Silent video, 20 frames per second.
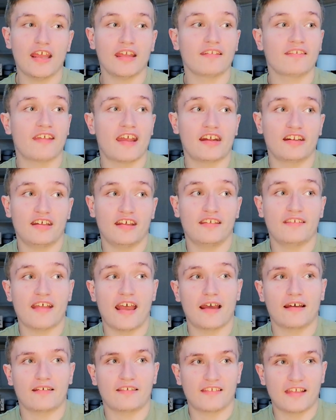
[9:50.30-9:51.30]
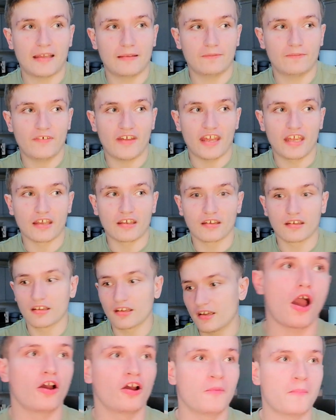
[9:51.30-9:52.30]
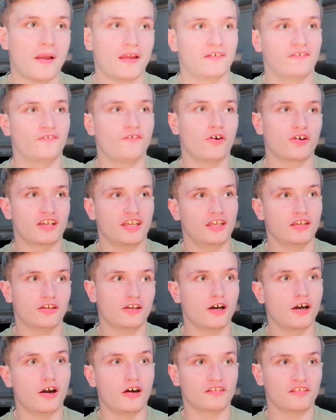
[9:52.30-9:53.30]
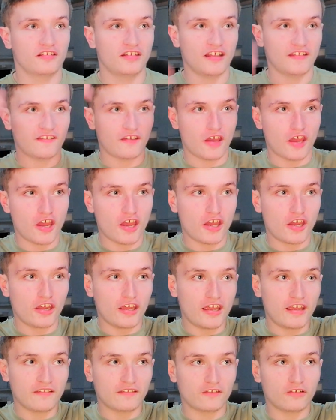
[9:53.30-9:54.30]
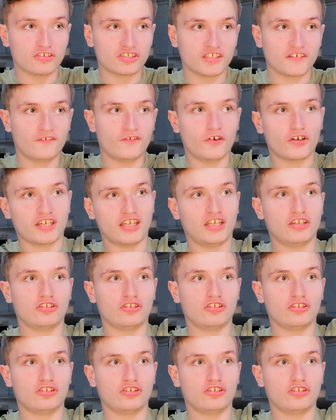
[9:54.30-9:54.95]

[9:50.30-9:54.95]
said the exact same thing. Oh my f***ing god, this hair is such a f***ing